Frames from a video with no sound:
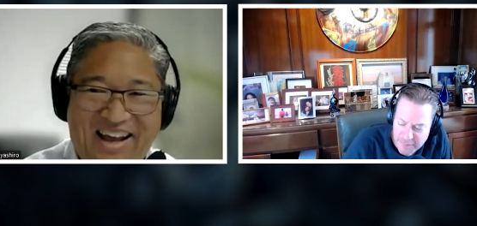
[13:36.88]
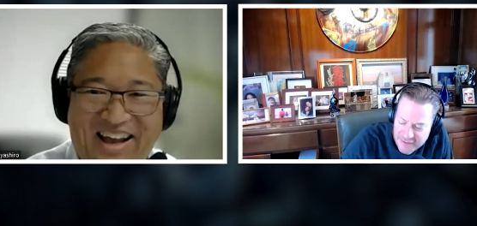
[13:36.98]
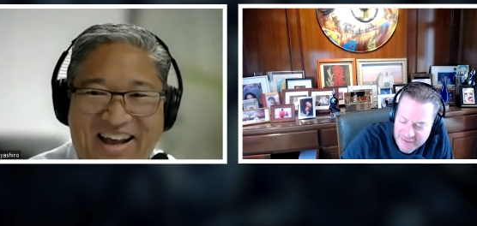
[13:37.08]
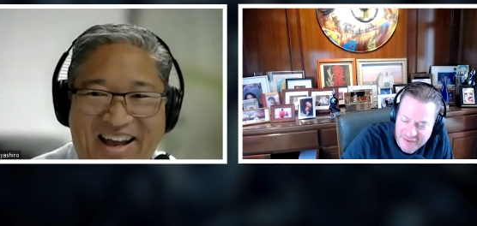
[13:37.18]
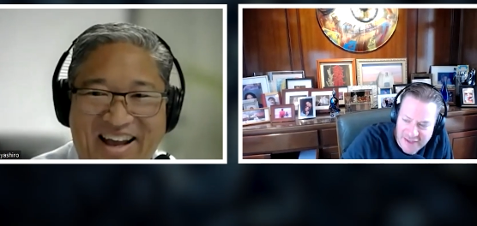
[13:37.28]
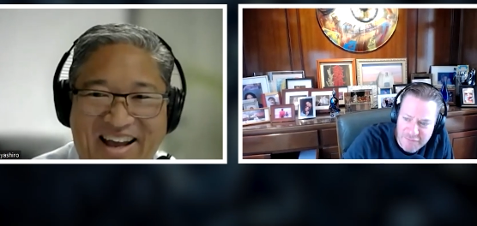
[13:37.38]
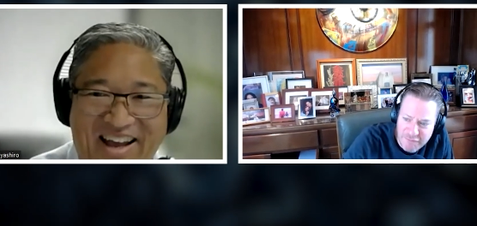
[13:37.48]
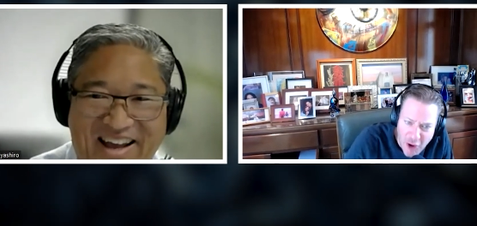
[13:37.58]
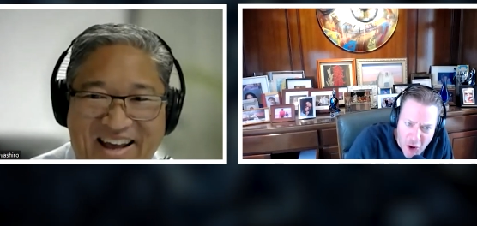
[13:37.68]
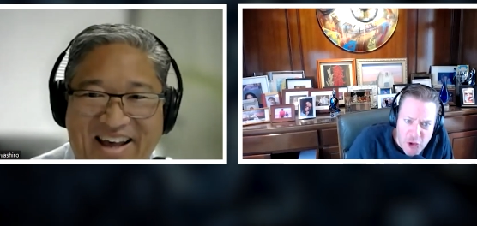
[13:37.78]
Speaker 1: be a
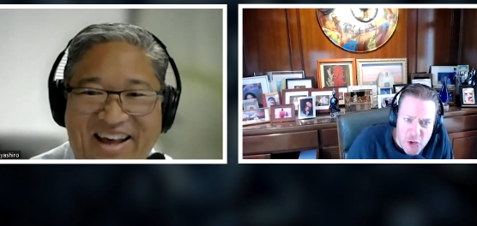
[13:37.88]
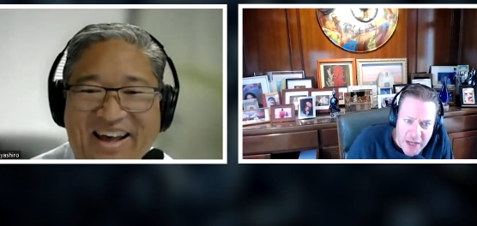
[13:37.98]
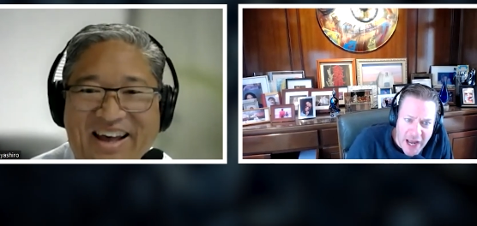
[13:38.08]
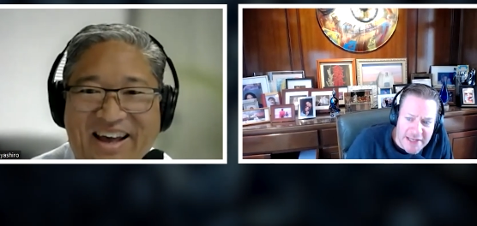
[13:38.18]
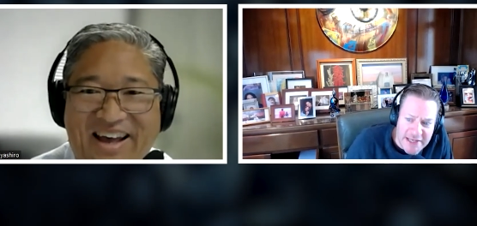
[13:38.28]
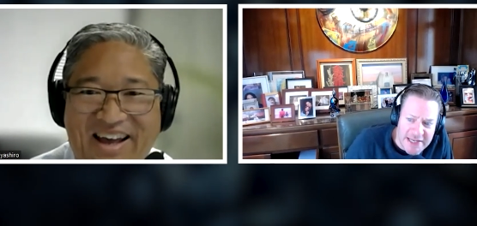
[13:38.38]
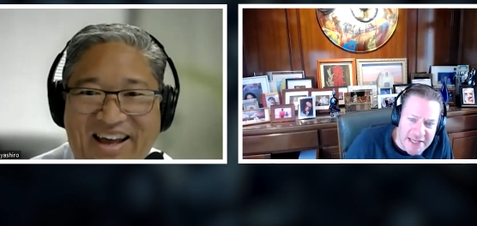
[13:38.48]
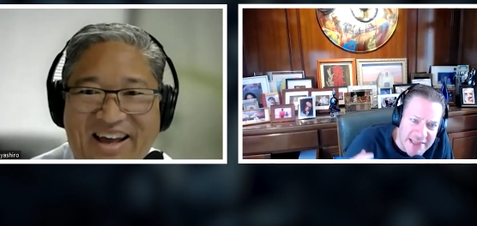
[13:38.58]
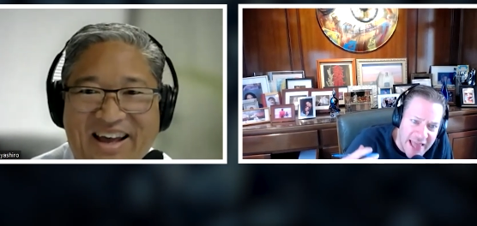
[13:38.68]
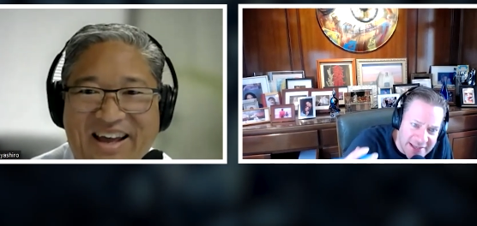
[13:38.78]
CFO, you kind of
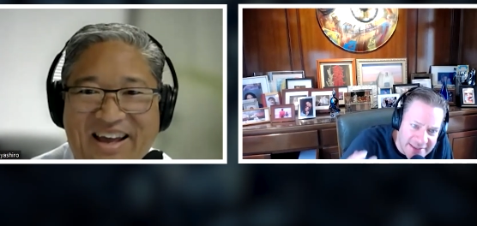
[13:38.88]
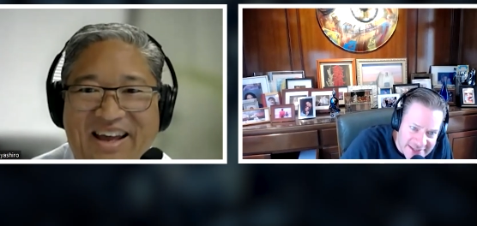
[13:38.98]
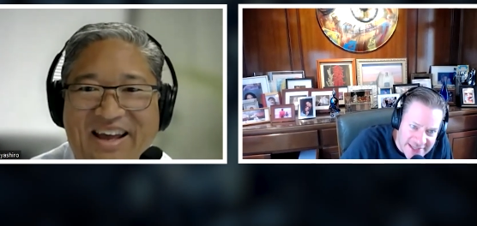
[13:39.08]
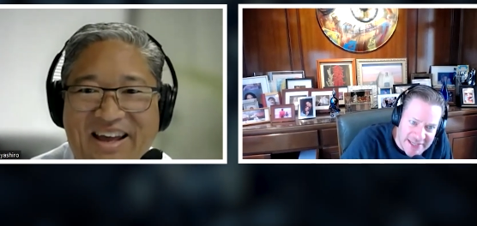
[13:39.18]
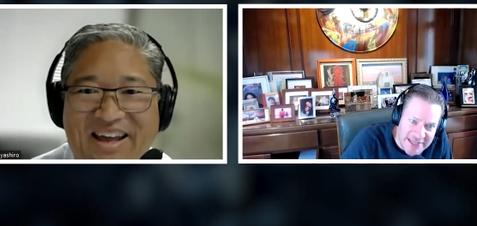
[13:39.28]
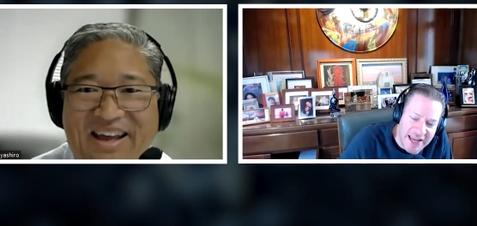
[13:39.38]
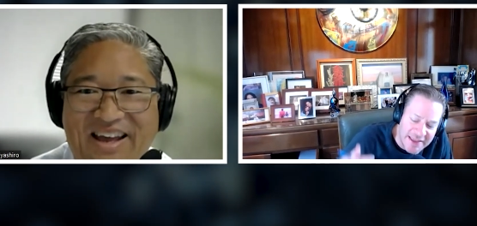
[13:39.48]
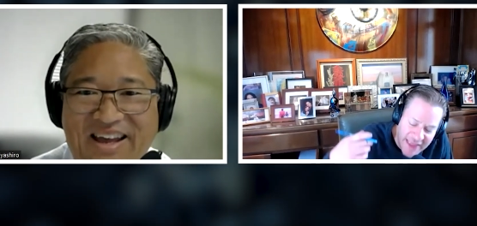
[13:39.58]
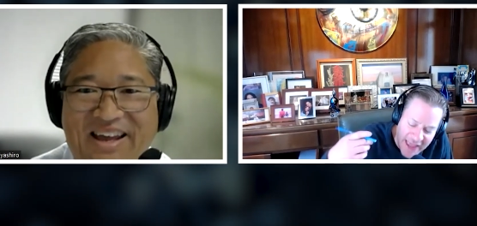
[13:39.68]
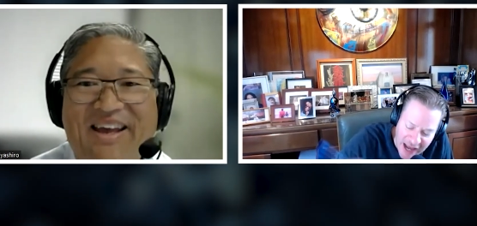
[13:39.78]
need that D
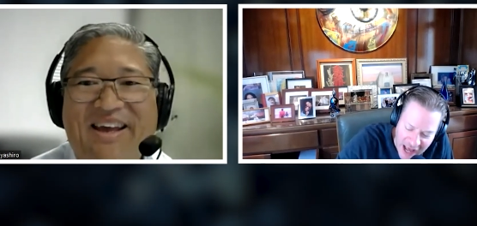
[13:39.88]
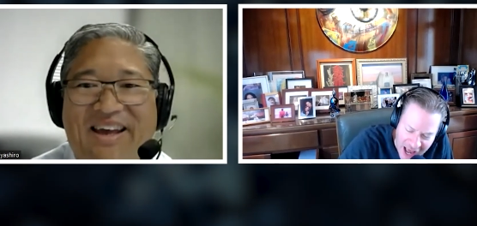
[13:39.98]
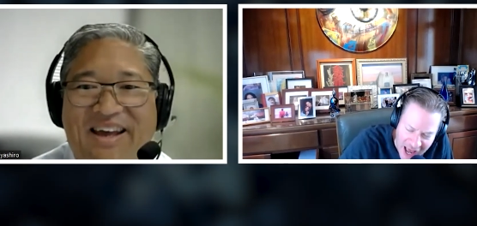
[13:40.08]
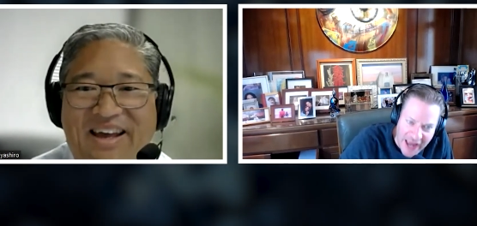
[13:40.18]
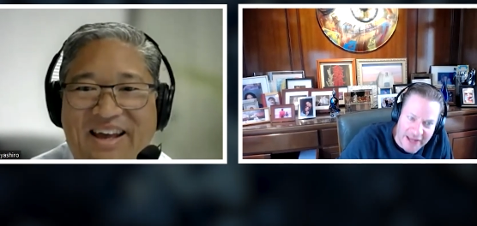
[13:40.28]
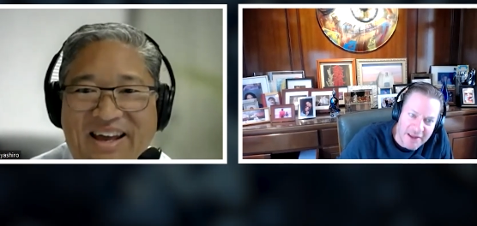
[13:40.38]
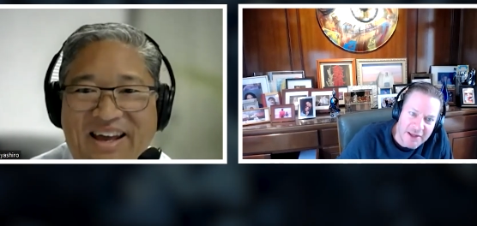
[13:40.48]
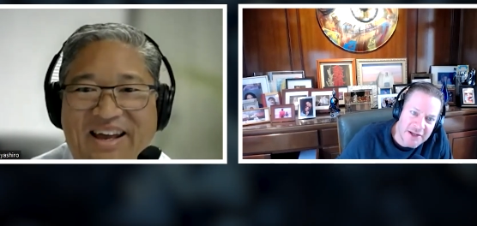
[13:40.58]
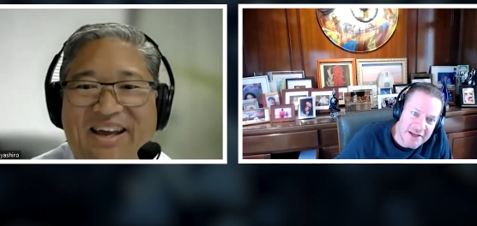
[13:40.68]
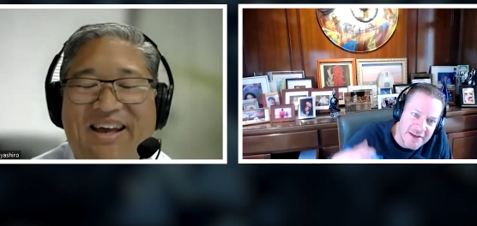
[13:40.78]
and that I.
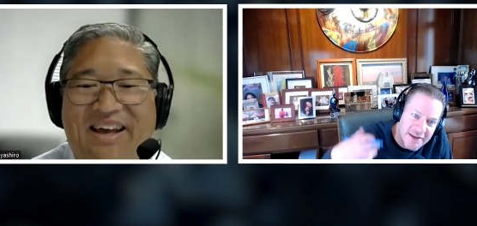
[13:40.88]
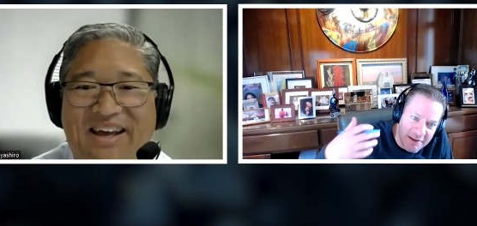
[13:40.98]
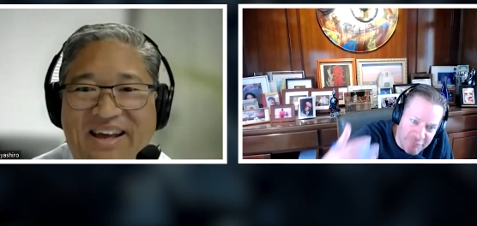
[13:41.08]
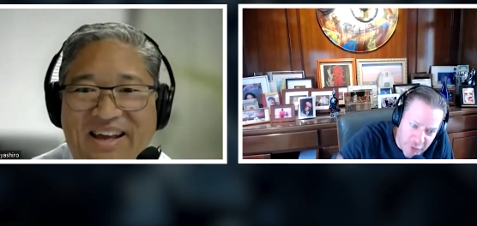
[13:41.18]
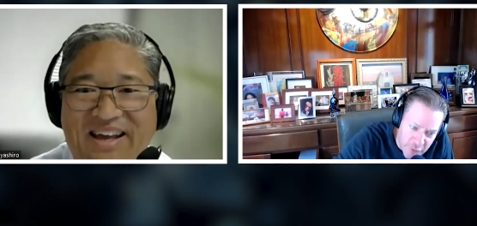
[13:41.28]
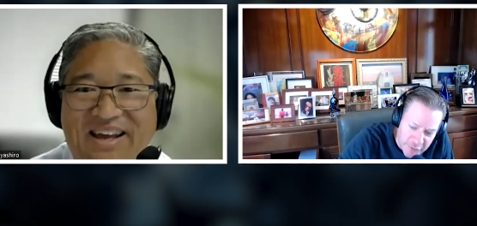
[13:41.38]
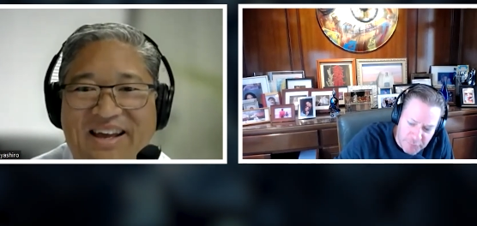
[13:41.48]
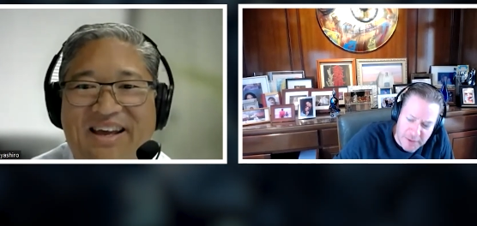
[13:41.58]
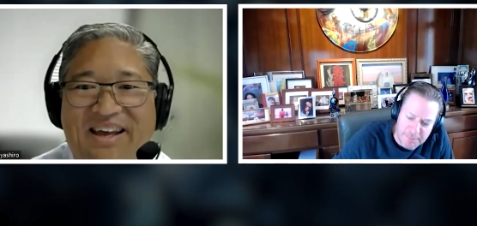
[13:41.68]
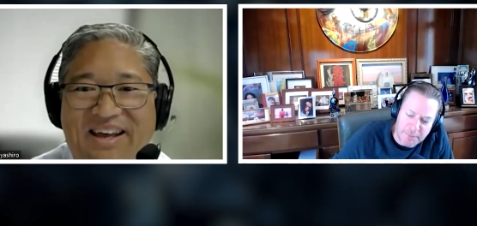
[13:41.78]
You need to influence
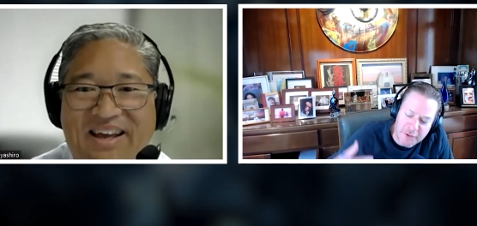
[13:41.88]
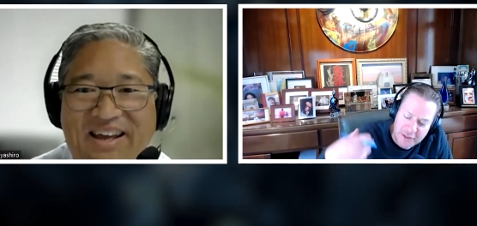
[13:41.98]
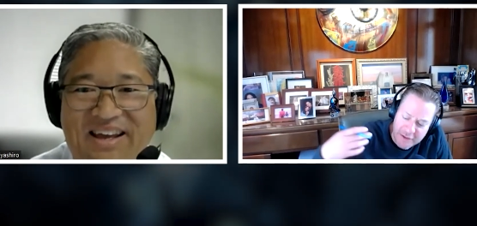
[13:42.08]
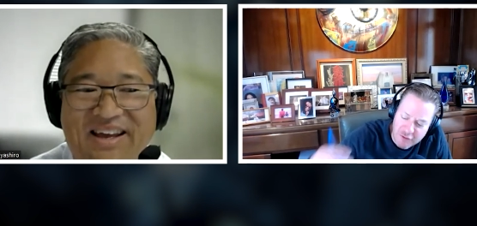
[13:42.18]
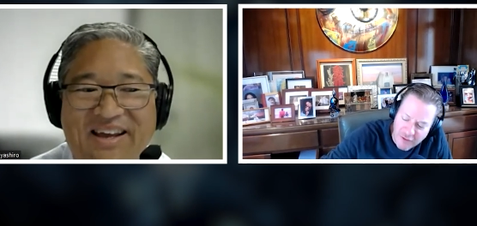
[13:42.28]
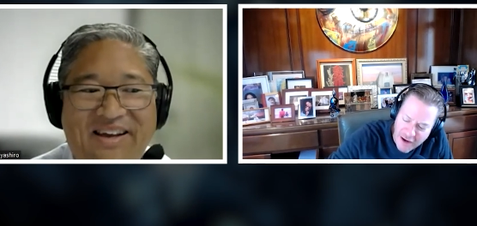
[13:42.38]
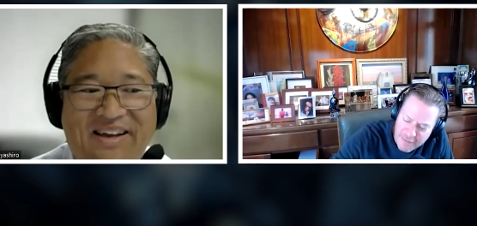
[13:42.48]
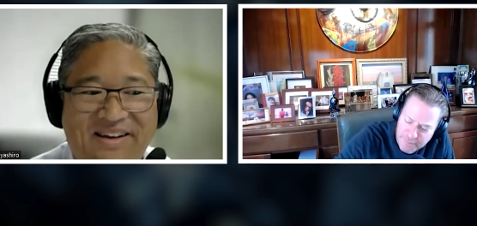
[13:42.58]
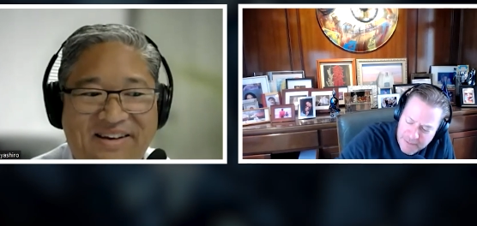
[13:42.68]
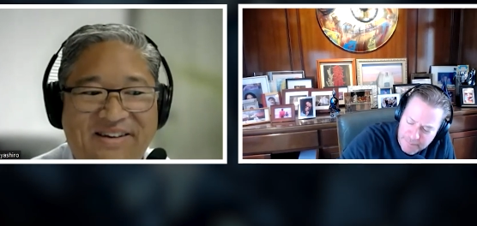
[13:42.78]
people. You need to
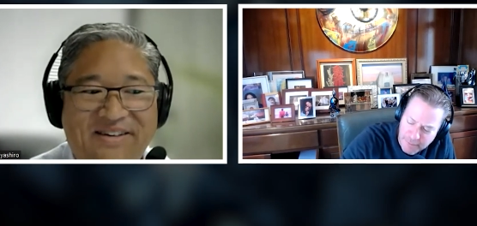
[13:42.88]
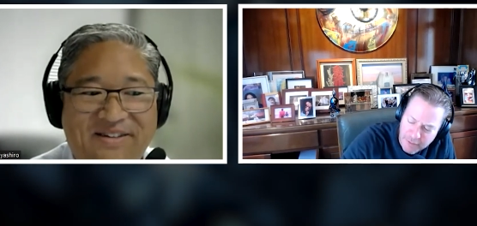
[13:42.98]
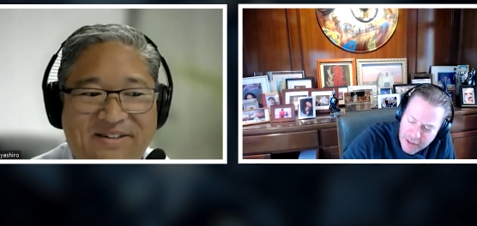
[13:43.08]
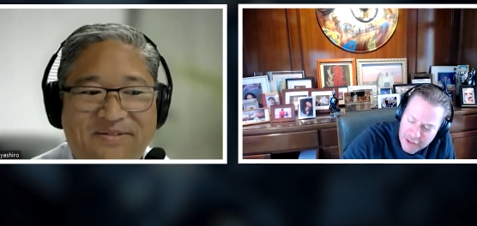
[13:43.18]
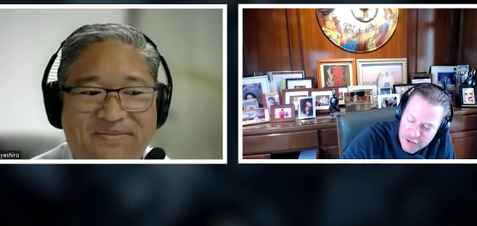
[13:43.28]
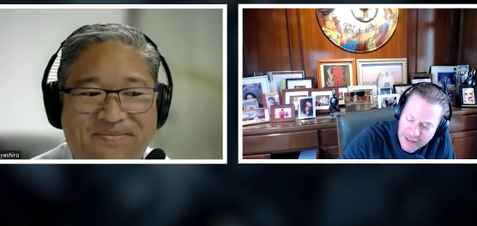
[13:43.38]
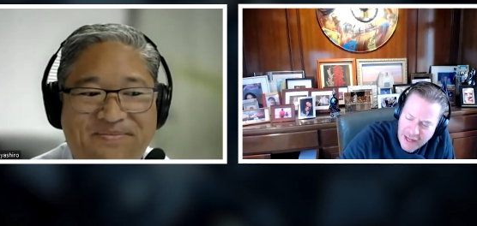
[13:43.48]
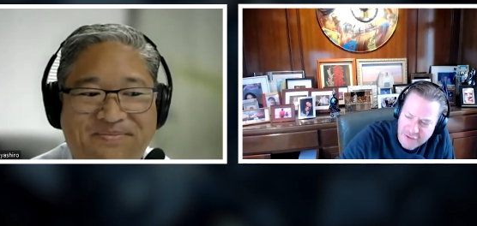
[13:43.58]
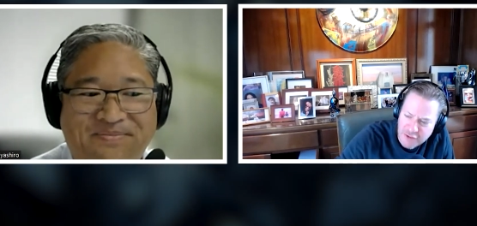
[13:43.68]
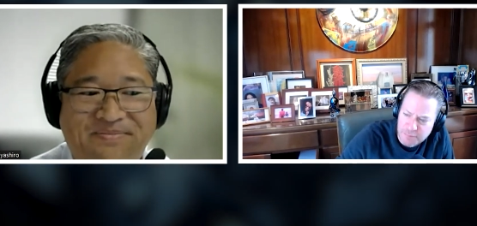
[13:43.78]
drive people. You
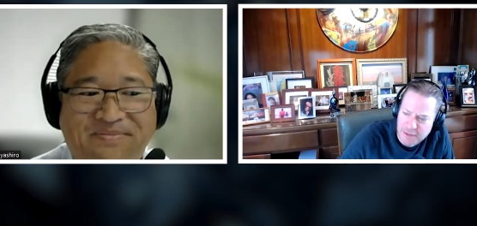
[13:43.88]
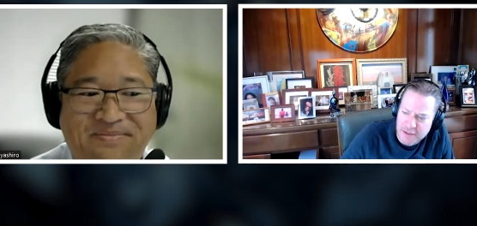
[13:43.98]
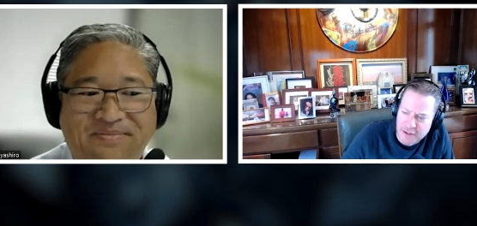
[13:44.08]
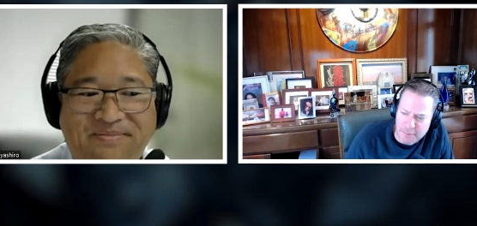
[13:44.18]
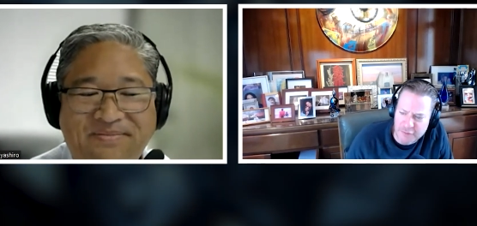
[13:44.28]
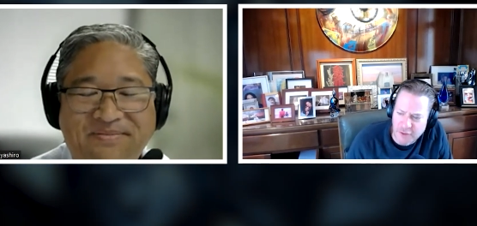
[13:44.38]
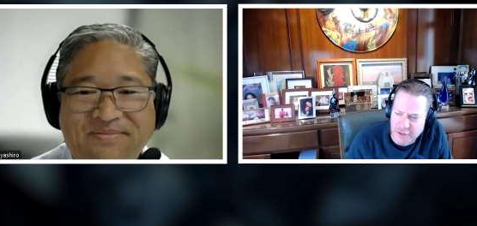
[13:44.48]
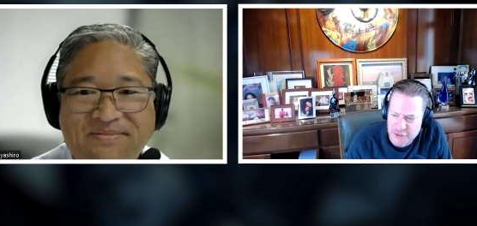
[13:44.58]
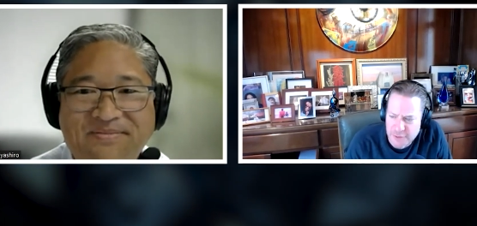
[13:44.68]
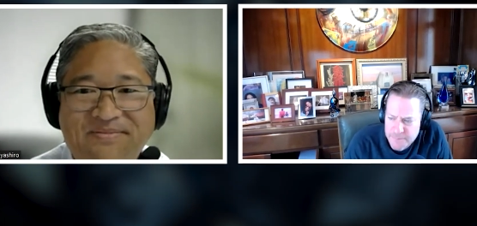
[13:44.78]
can't just be a numbers
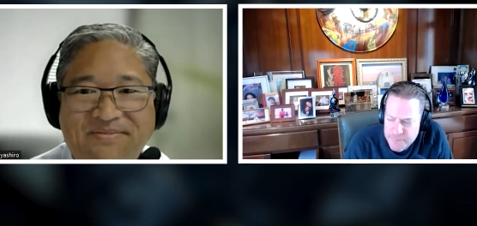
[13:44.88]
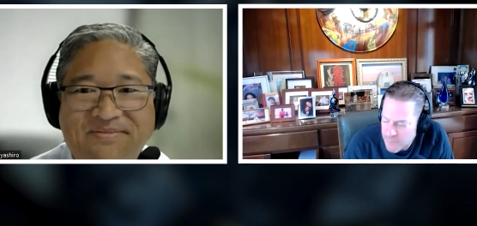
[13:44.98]
cruncher.